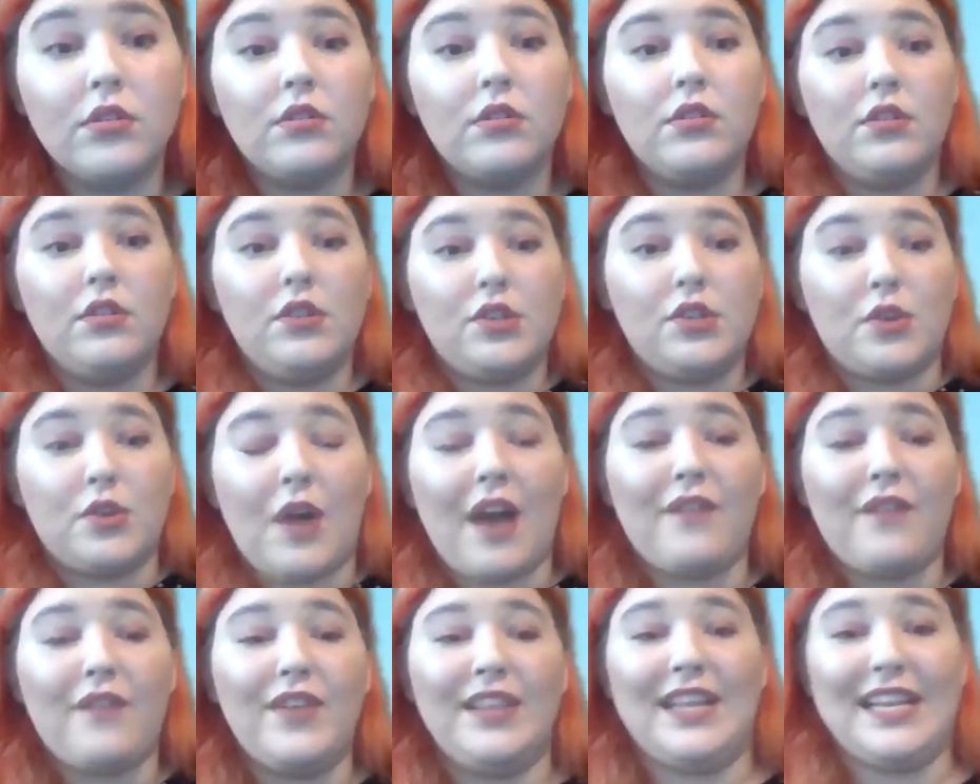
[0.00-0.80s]
So
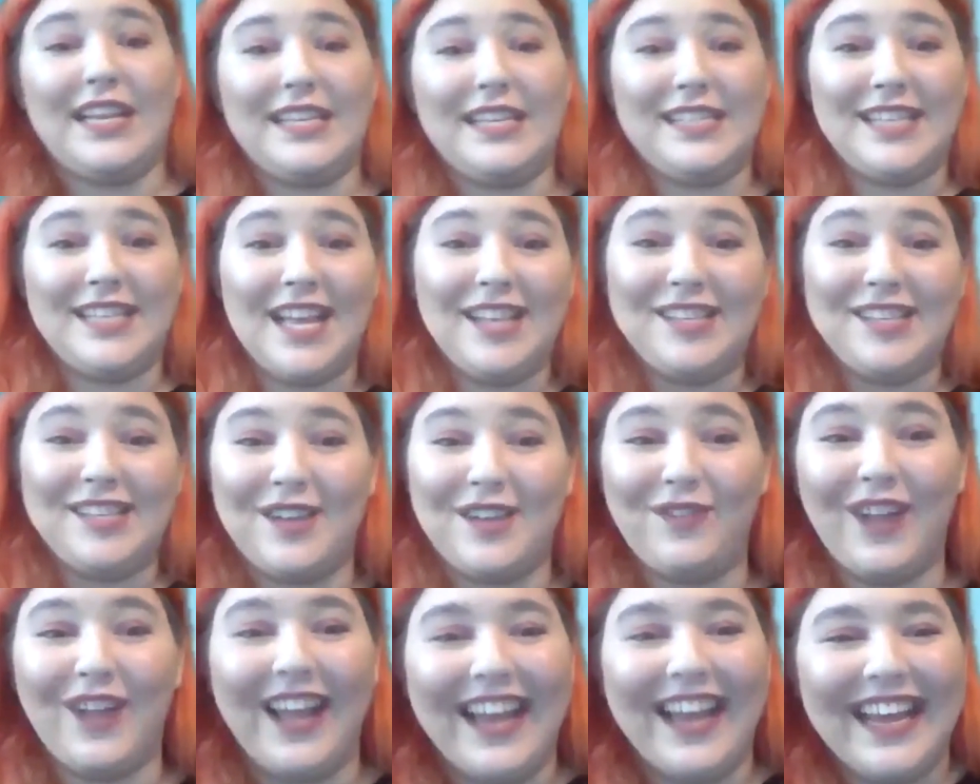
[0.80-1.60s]
having that sense
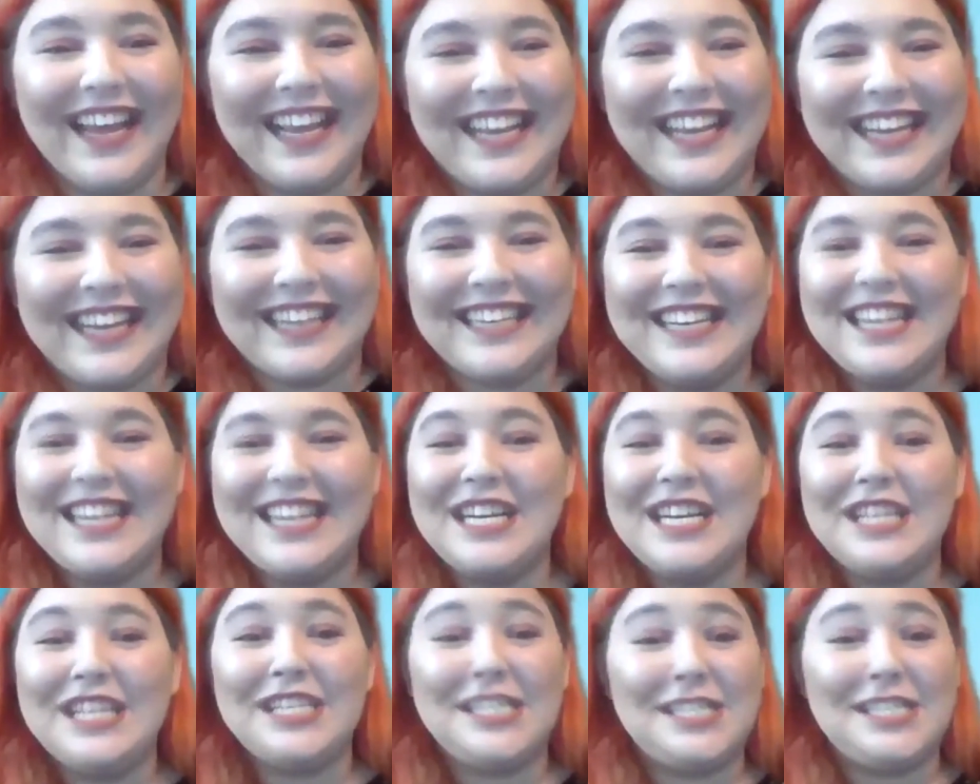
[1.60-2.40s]
of like
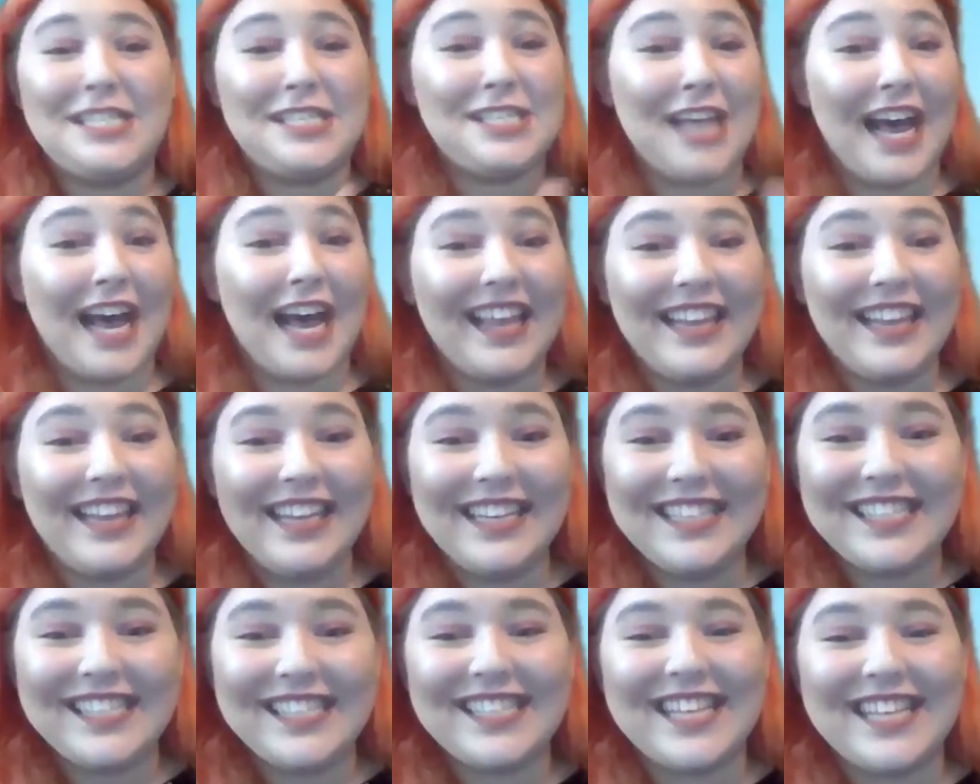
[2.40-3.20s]

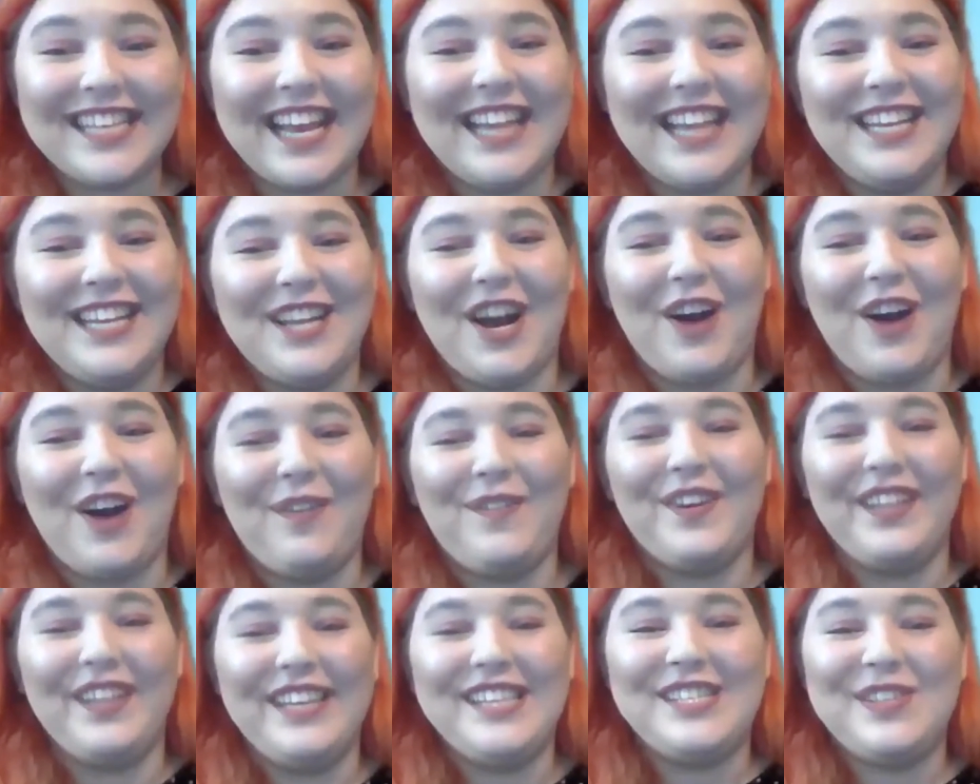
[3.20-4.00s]
silence and not
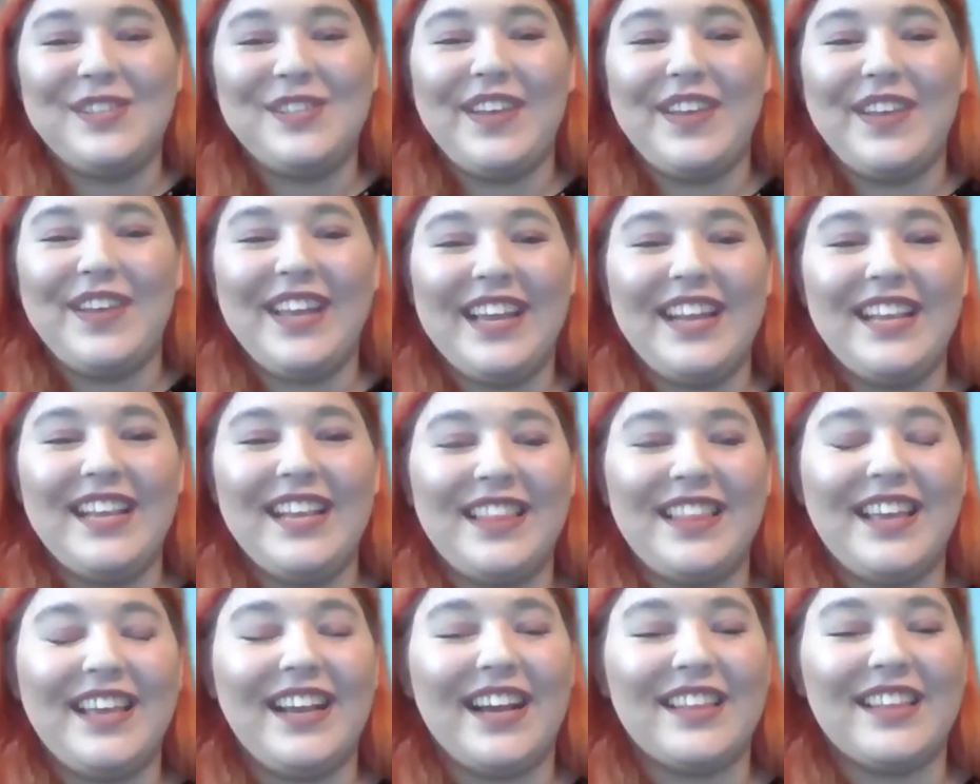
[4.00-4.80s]
really doing
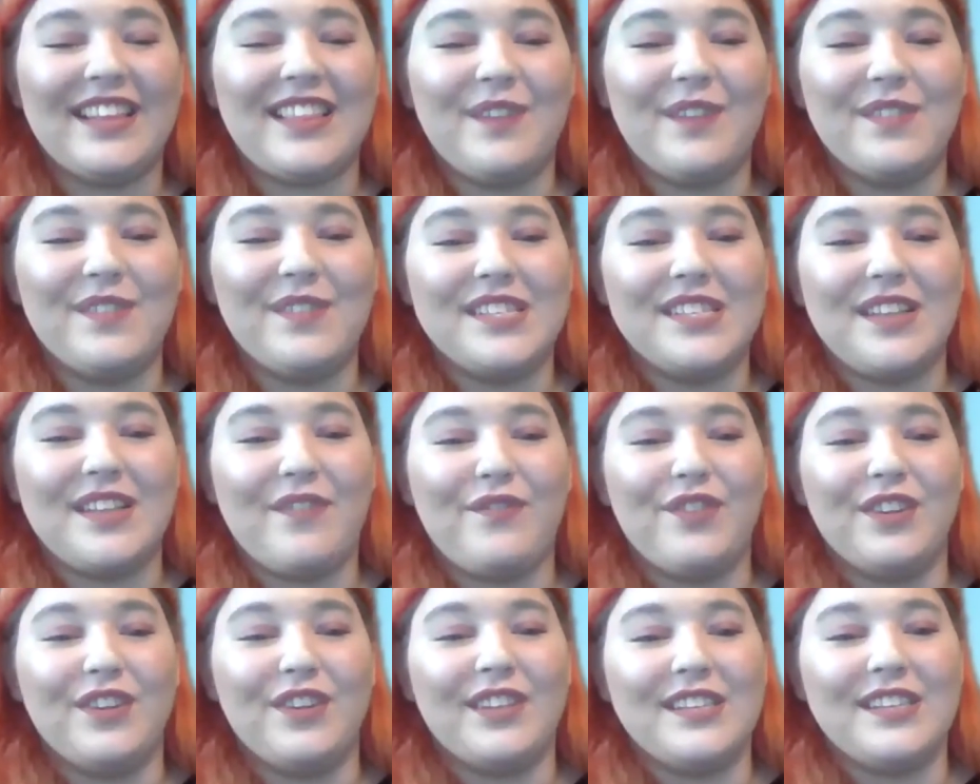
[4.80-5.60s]
anything, I think was
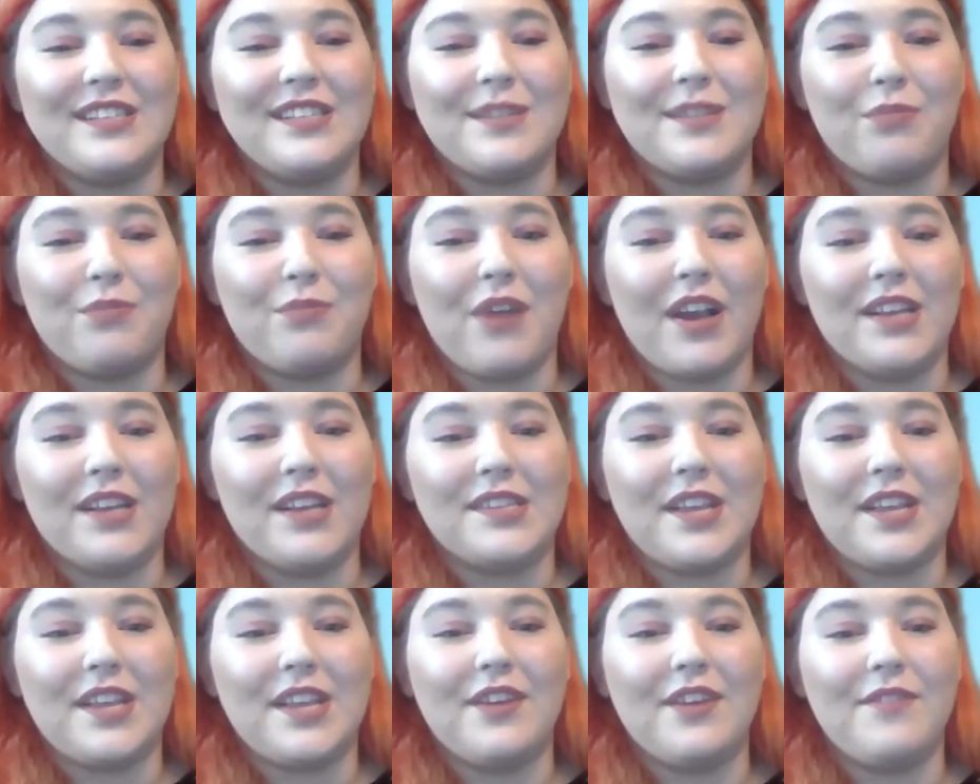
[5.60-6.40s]
definitely
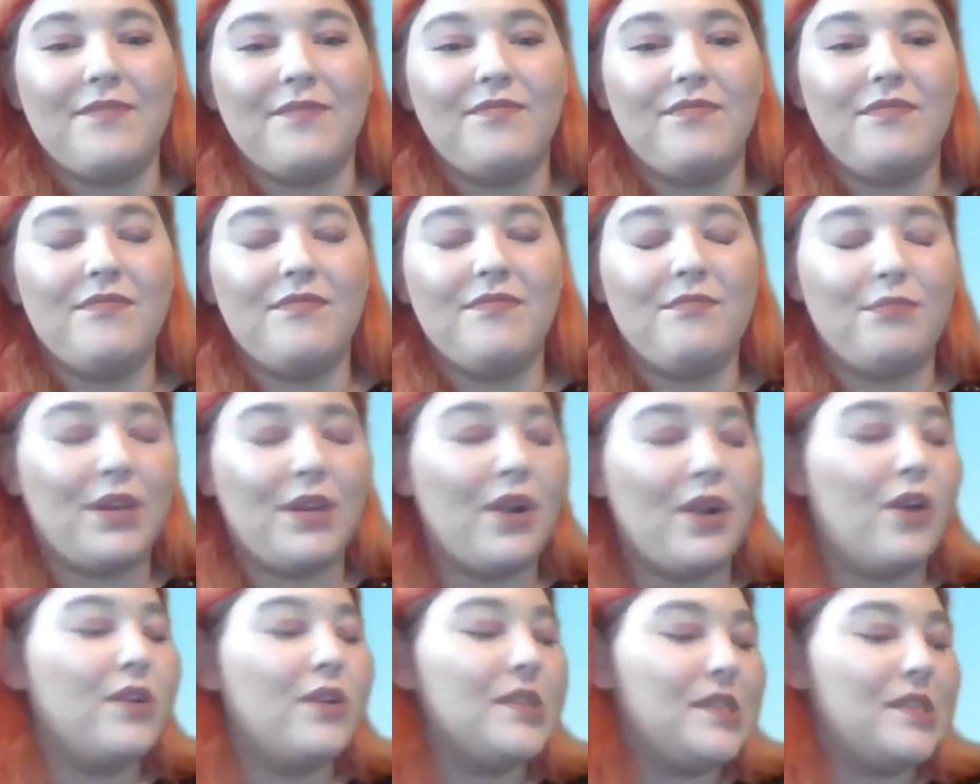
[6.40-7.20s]
surprising. But
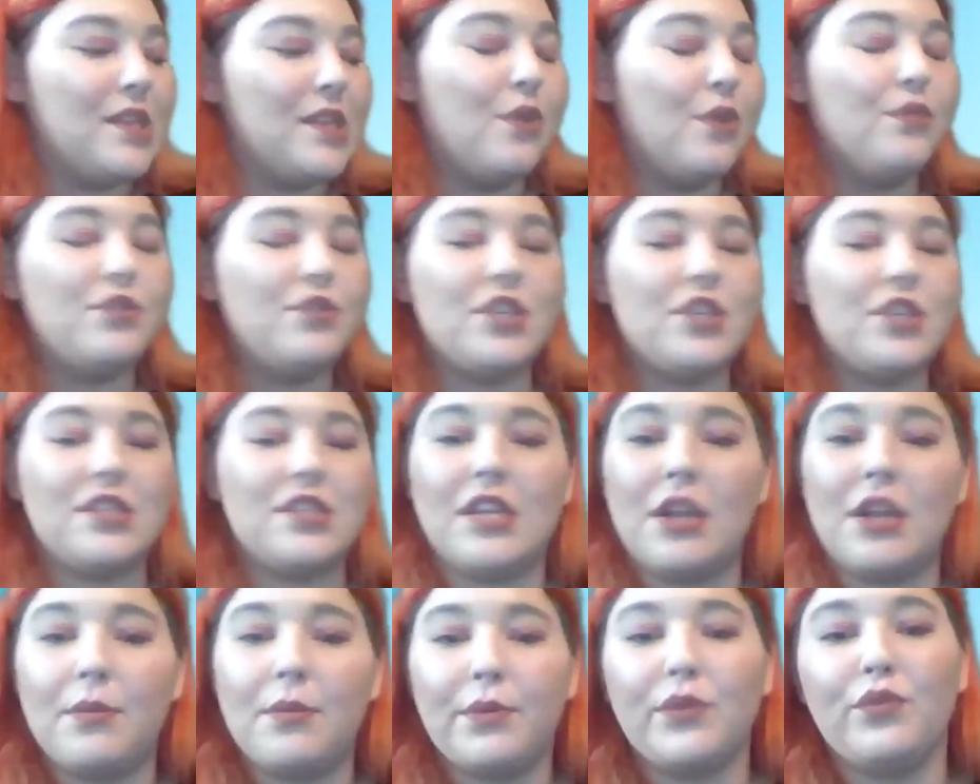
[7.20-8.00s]
also just the
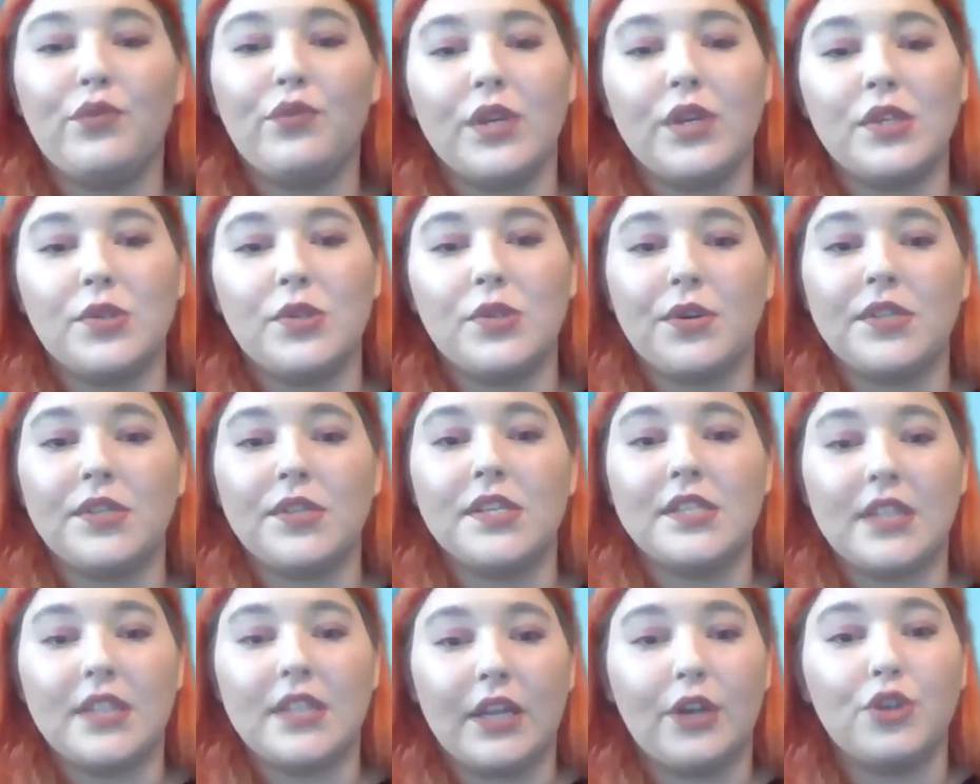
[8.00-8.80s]
number of resources
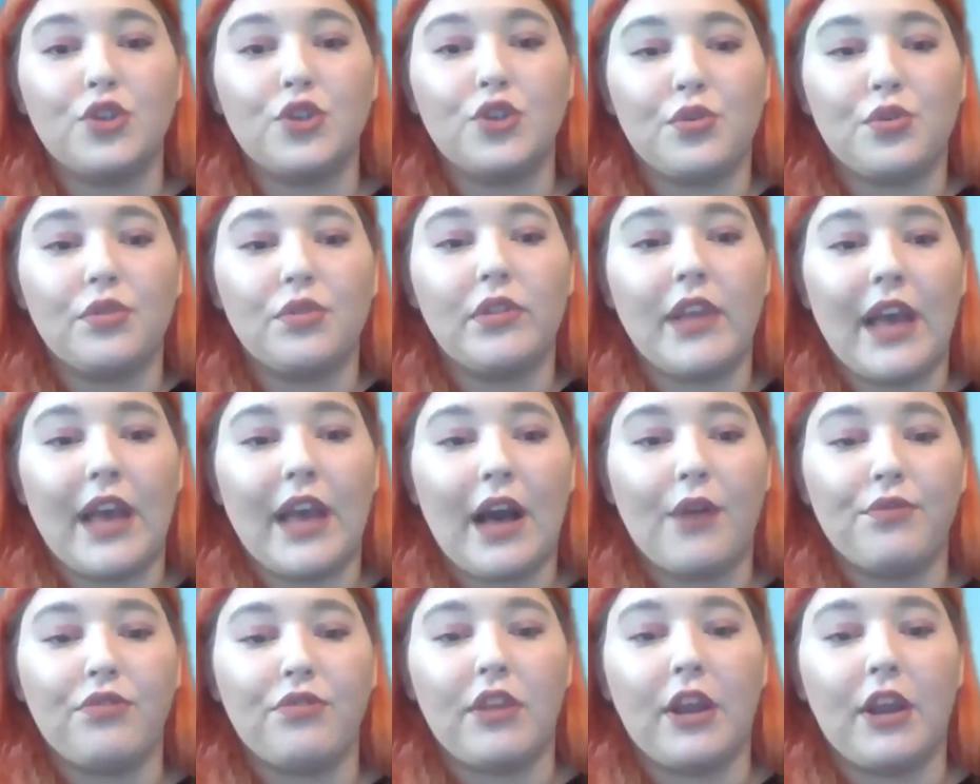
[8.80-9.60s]
that are truly
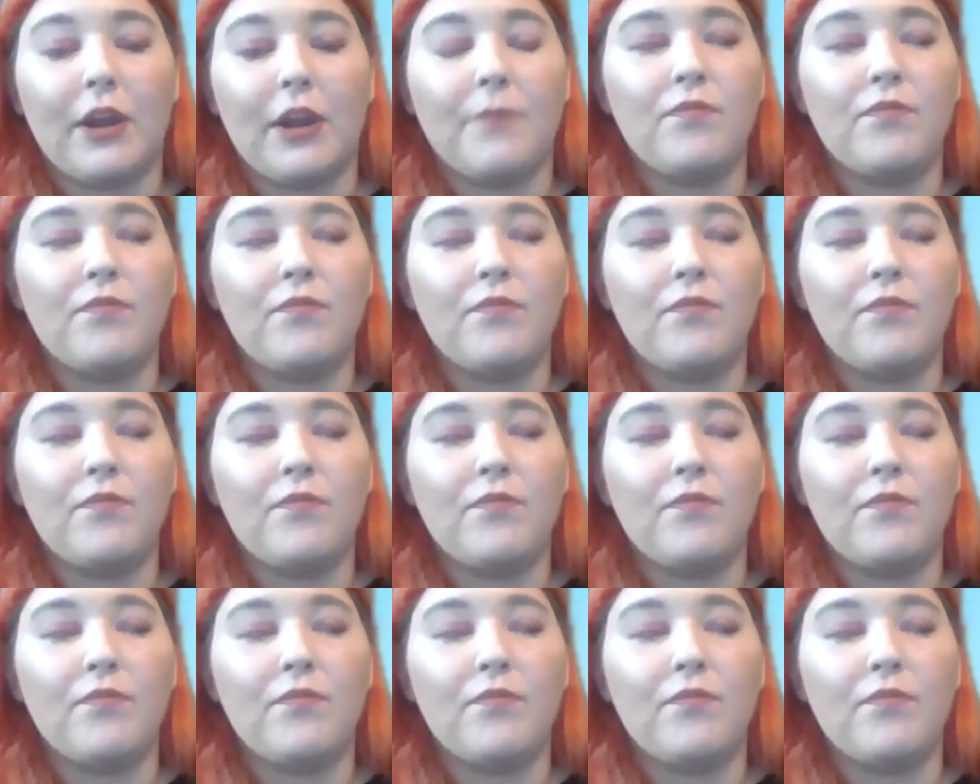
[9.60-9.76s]
out there